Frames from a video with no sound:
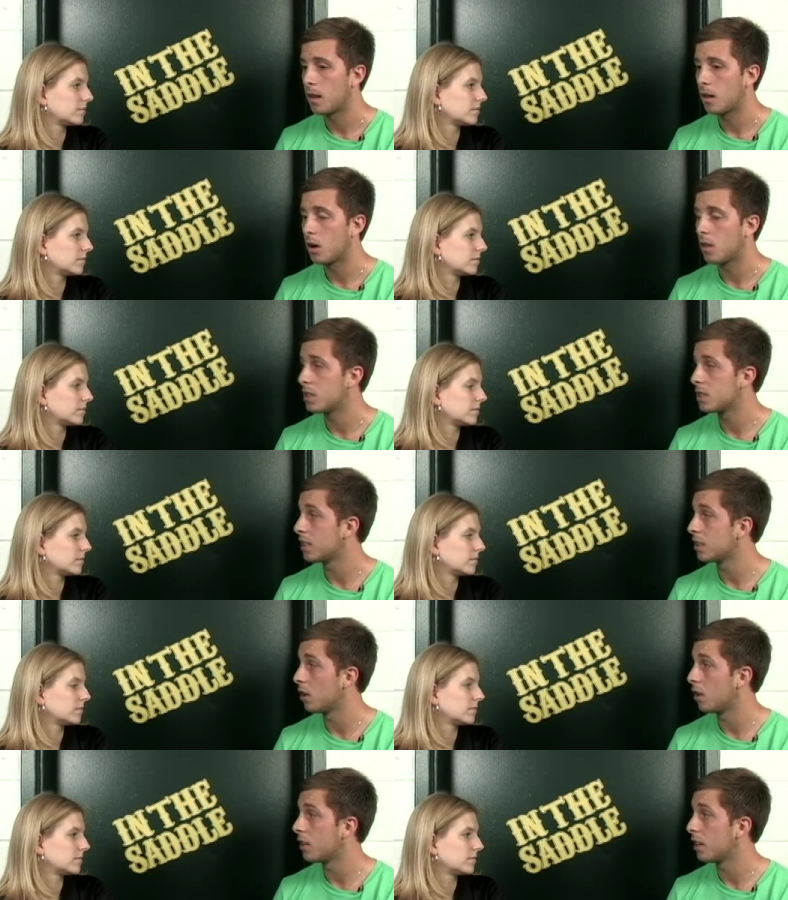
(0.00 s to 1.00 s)
Speaker 1: Obviously, it's a
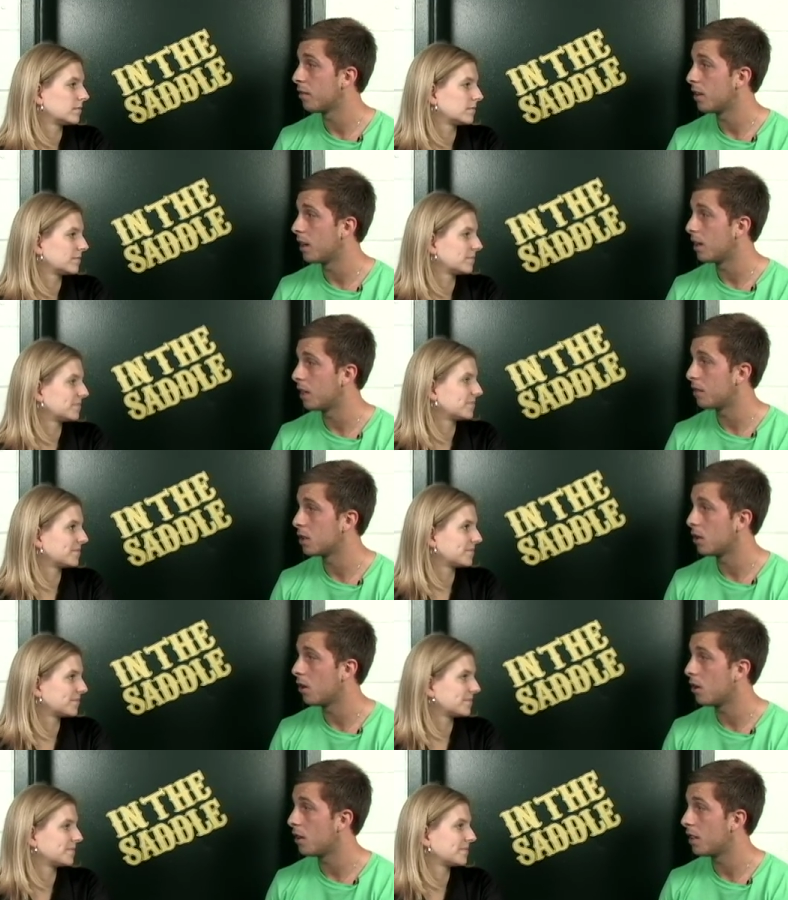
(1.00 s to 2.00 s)
lot different out there. It's a
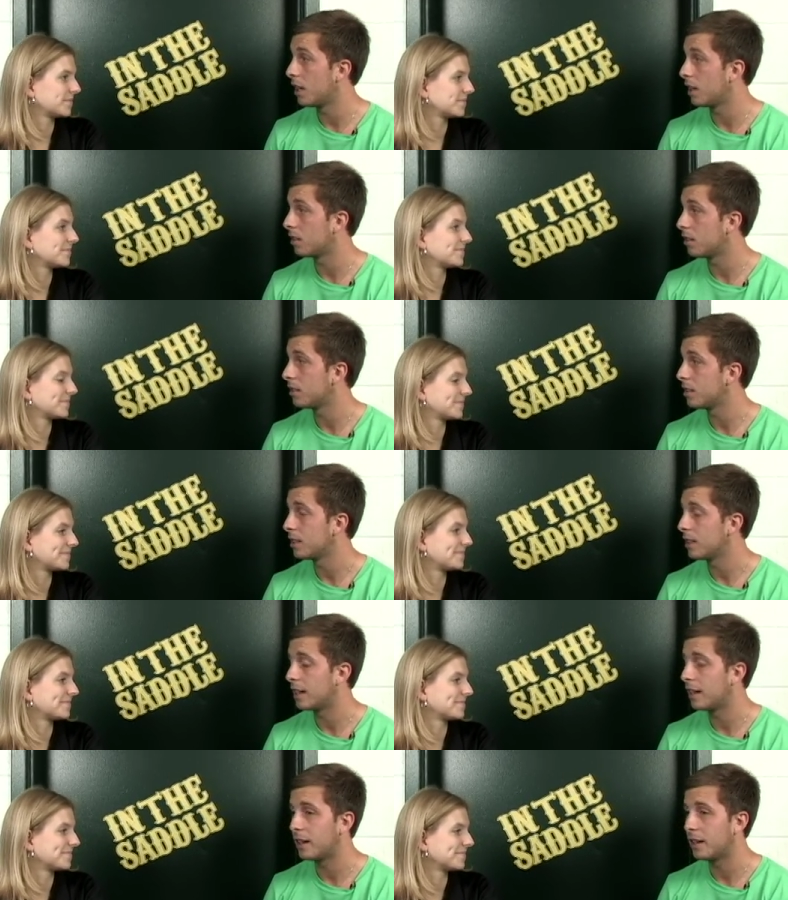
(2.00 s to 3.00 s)
lot hotter than England.
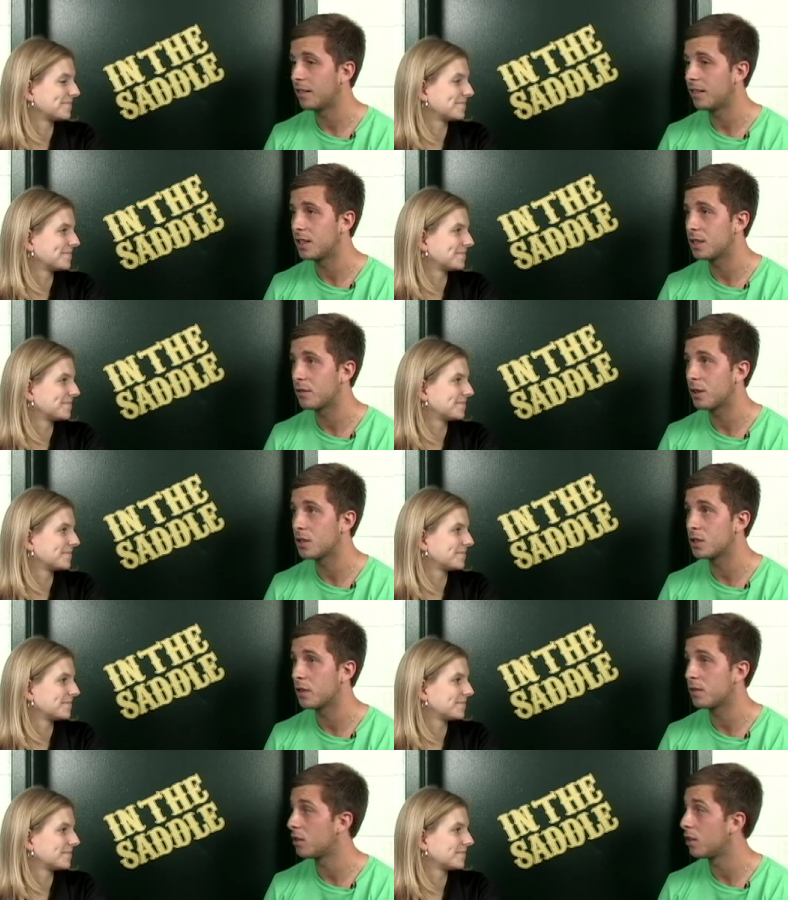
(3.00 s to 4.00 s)
There's fun
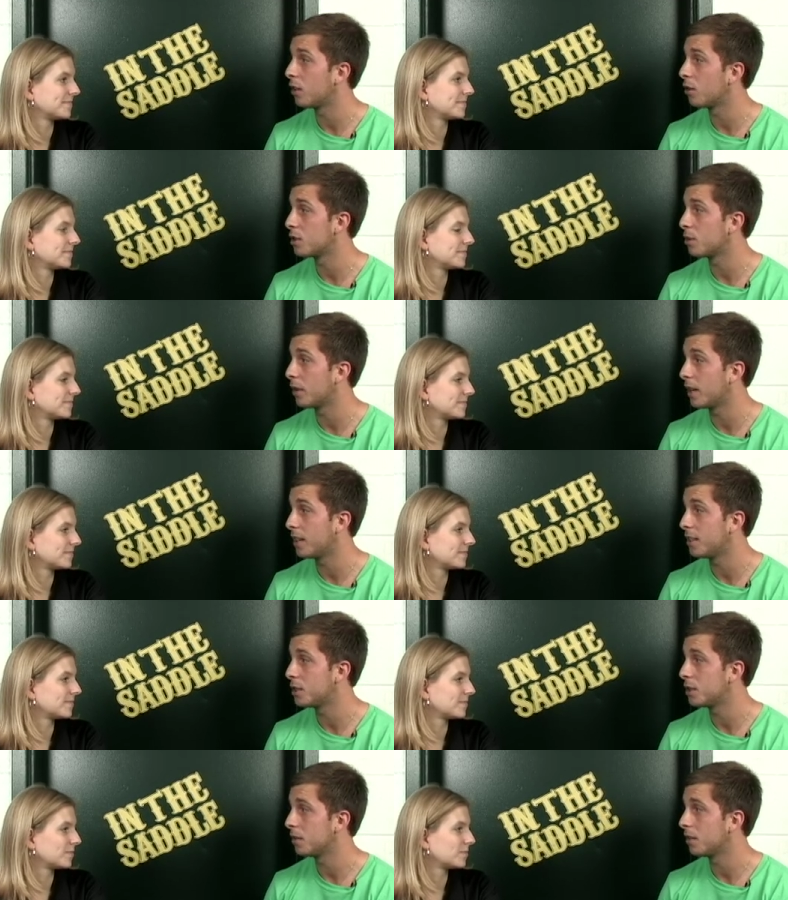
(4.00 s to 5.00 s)
stuff, so you can go to the
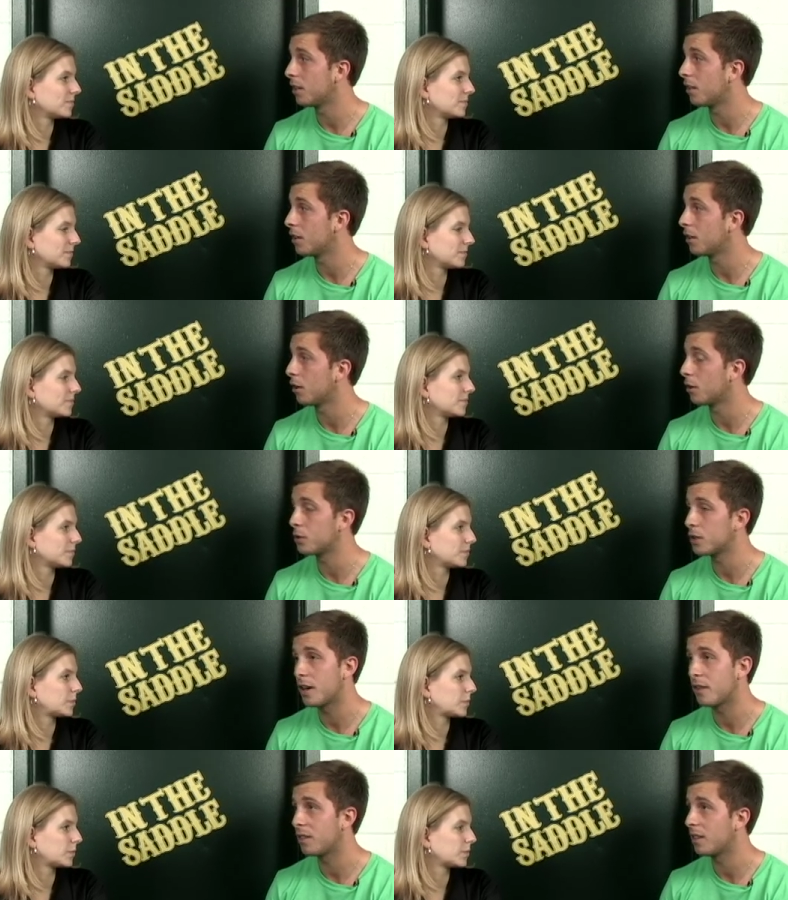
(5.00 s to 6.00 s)
beach, you know, you can go
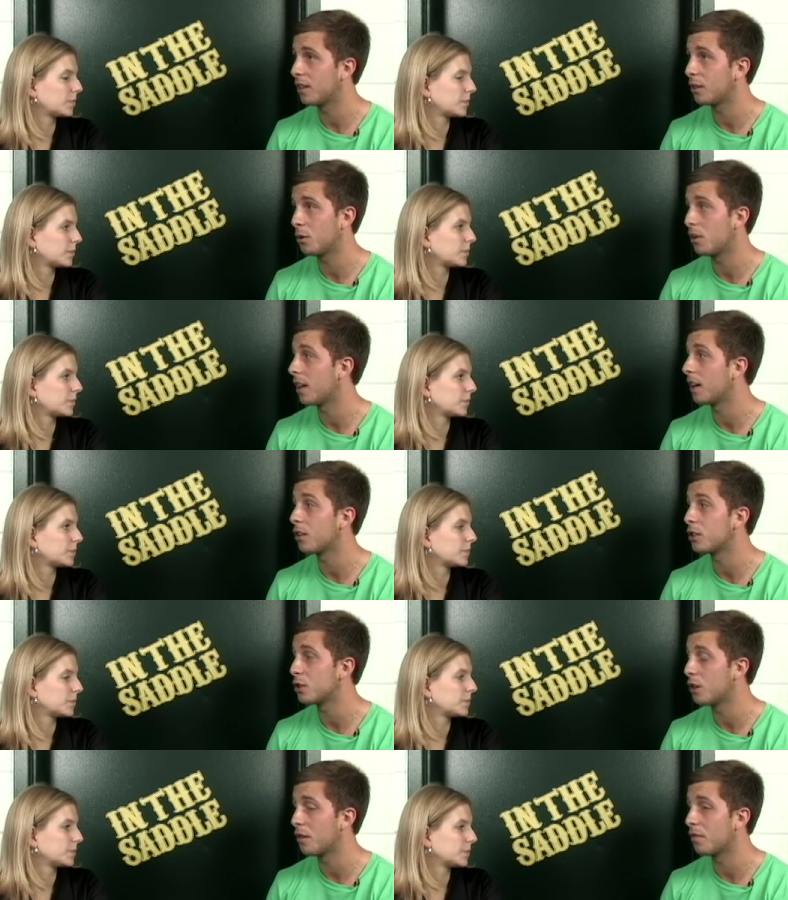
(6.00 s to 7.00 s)
surfing, you can do all that good
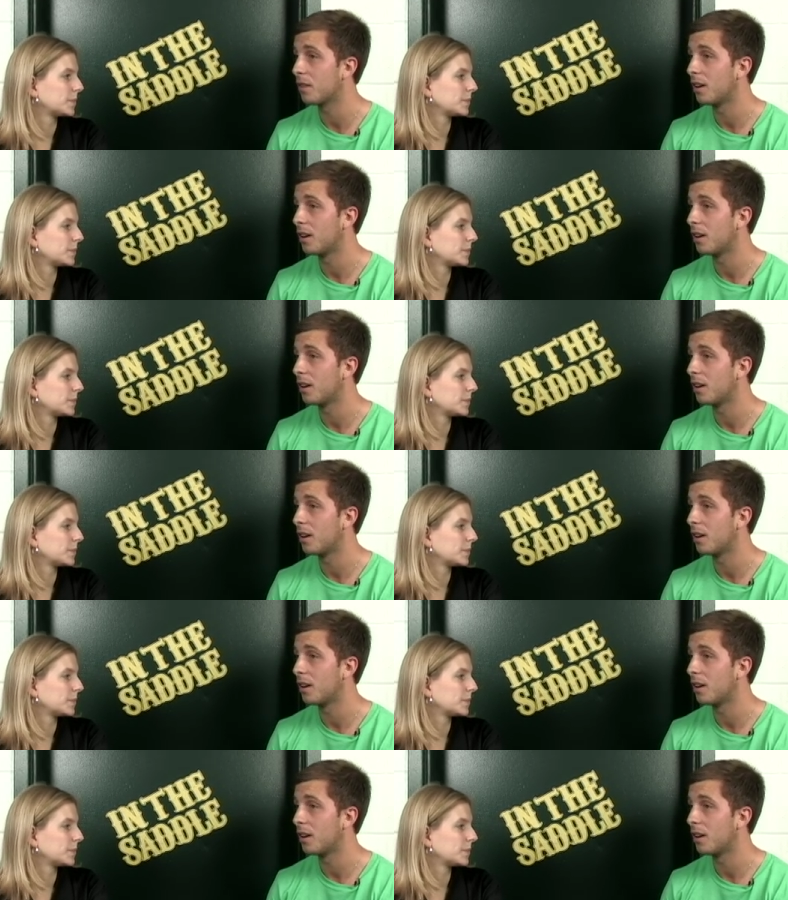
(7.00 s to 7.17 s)
stuff.